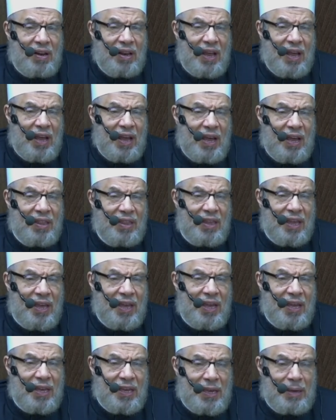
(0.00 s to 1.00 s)
Listen to
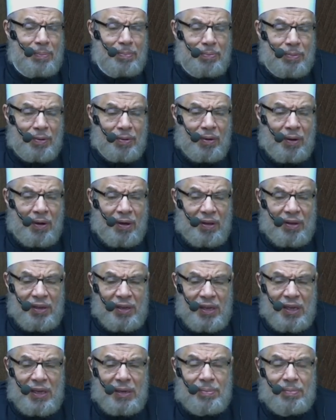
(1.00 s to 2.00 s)
this.
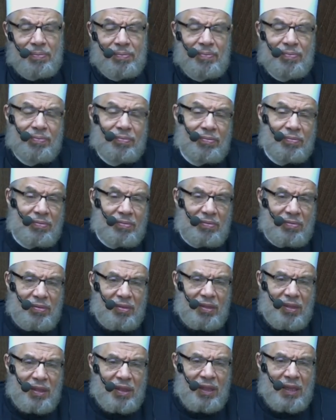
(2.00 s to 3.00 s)
He said,
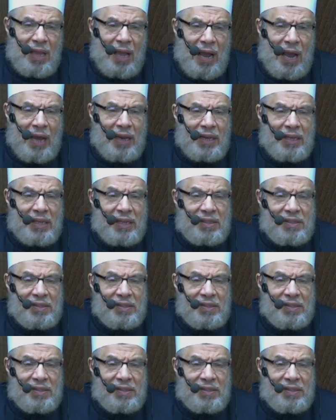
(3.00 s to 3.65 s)
This is Ibrahim.